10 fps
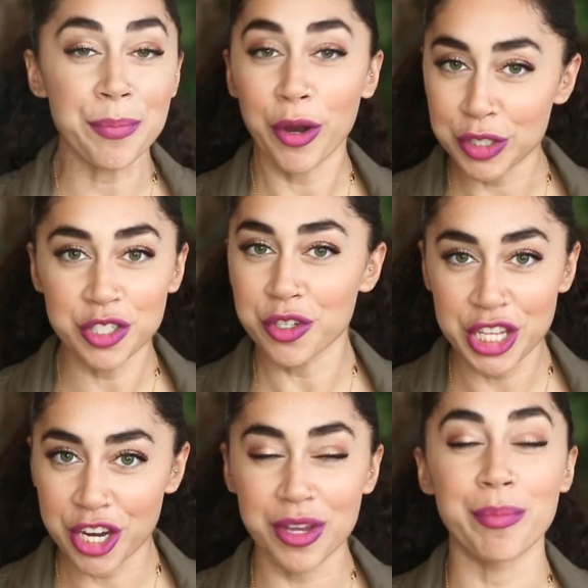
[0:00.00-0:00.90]
a
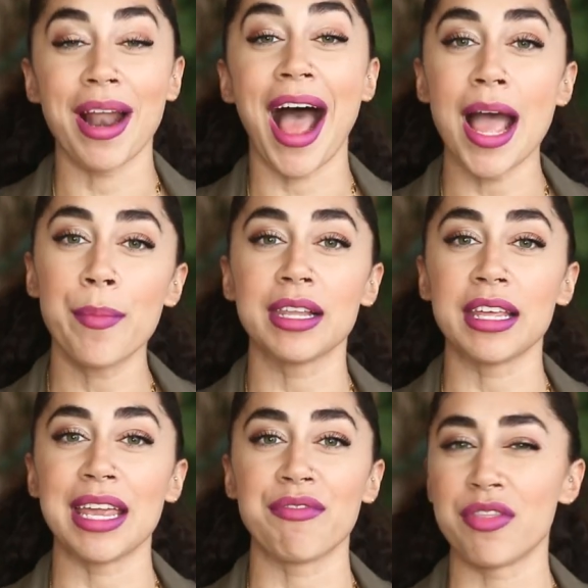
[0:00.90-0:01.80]
personal theory, but I
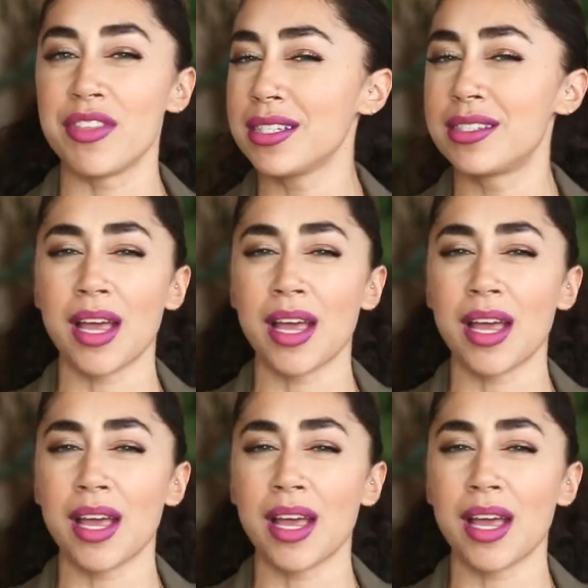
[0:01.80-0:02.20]
believe that these